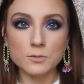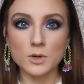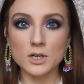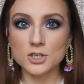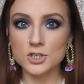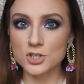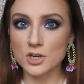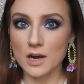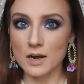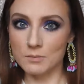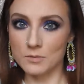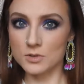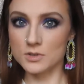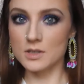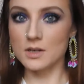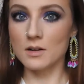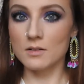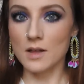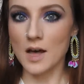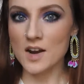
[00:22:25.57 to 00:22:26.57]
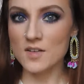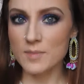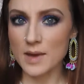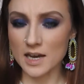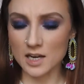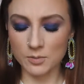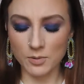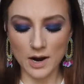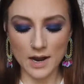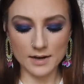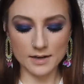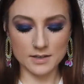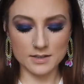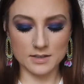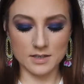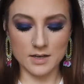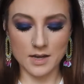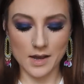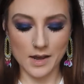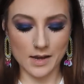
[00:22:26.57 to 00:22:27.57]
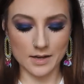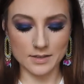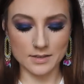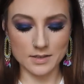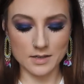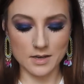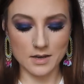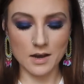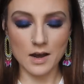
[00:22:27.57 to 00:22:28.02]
which I'm using a lot of MAC products today, I see.